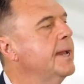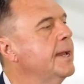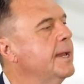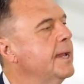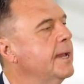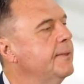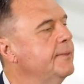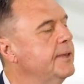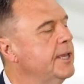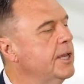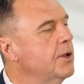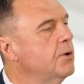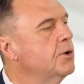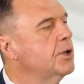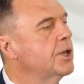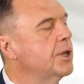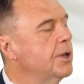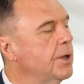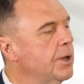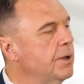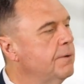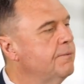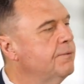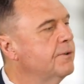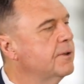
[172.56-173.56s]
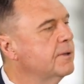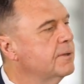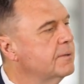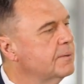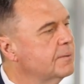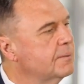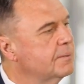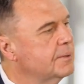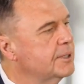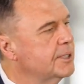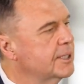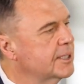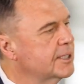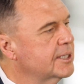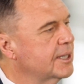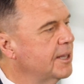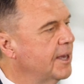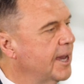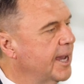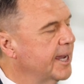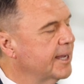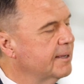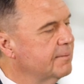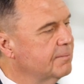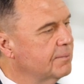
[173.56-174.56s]
And the yield curve, just
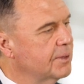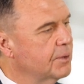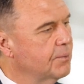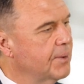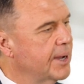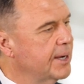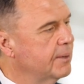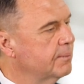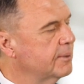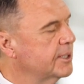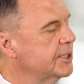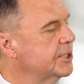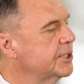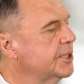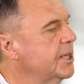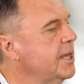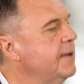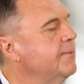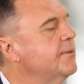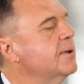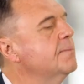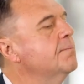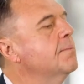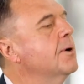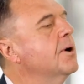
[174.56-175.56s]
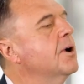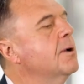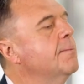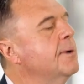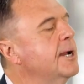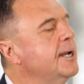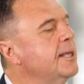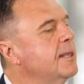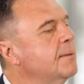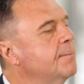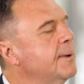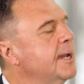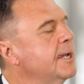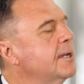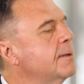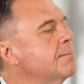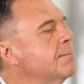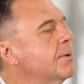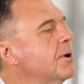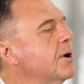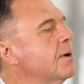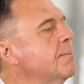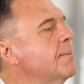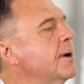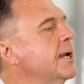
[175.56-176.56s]
like the rate at which Steve can borrow money, the bank can
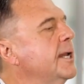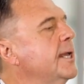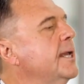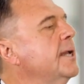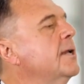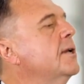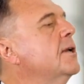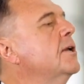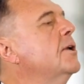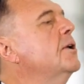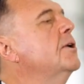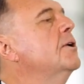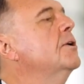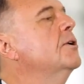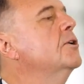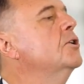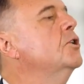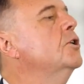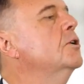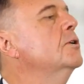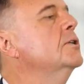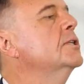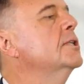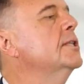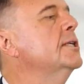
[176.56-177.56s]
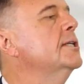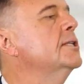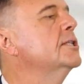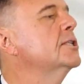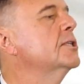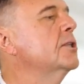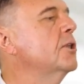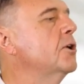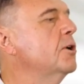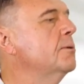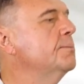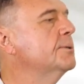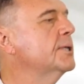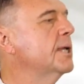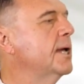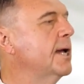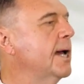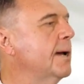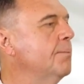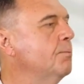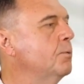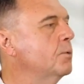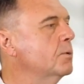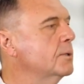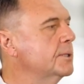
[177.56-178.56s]
borrow money, usually slopes
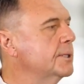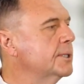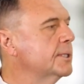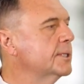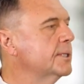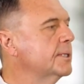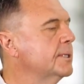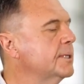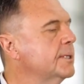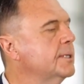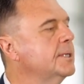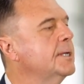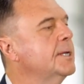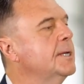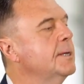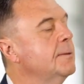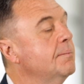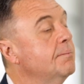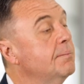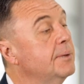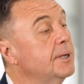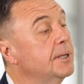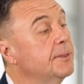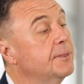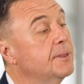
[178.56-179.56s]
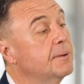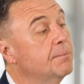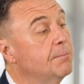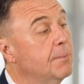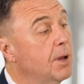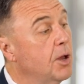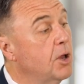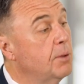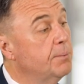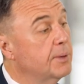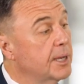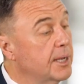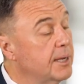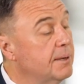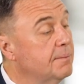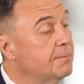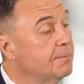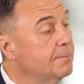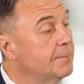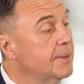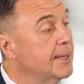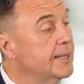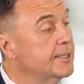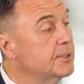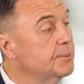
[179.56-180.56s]
upwards. But at the moment,
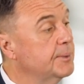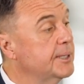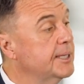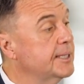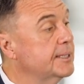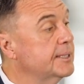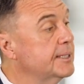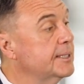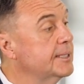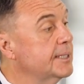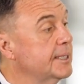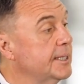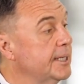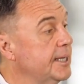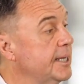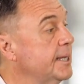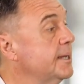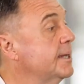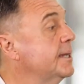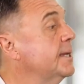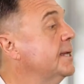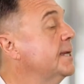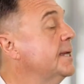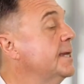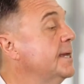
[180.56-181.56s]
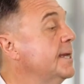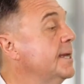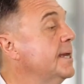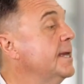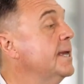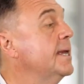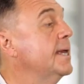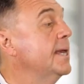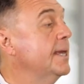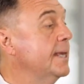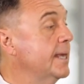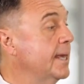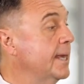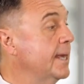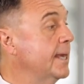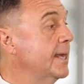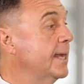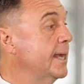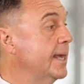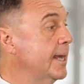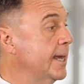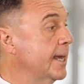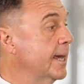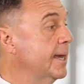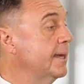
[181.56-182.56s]
as we can see
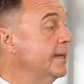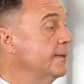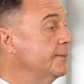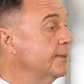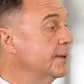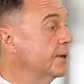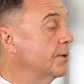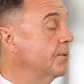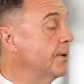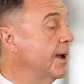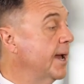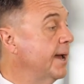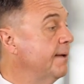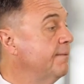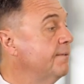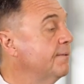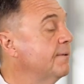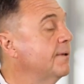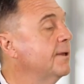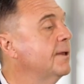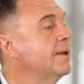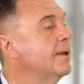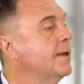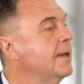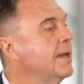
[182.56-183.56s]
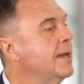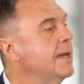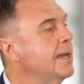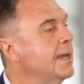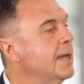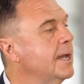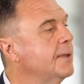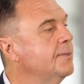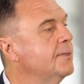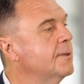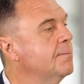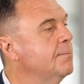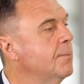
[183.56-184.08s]
here in the graph, at the